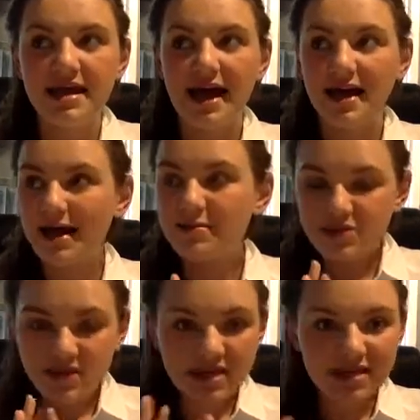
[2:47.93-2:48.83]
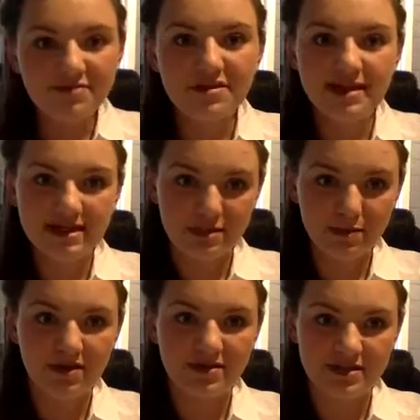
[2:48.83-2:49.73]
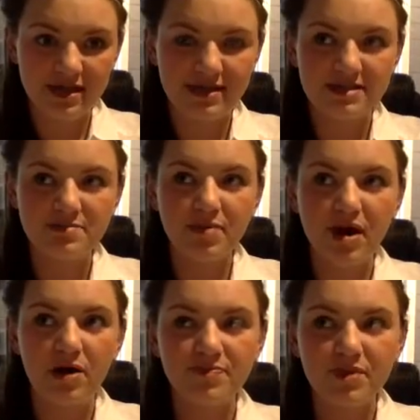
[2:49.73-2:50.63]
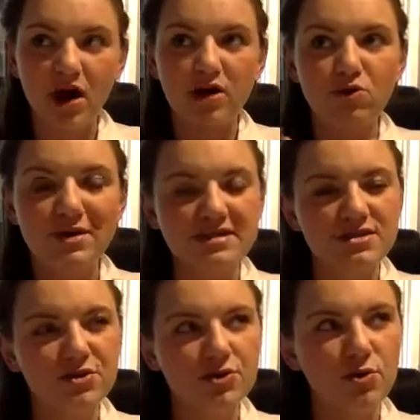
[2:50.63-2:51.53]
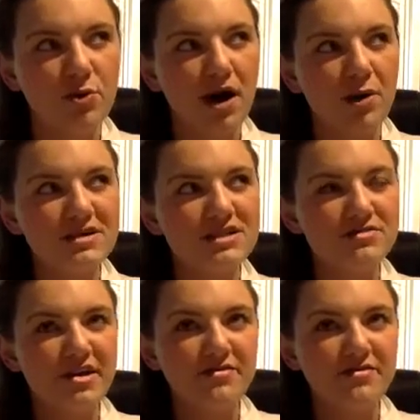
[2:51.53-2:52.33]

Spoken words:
And I absolutely loved the experiences, but I always thought, oh, I wonder if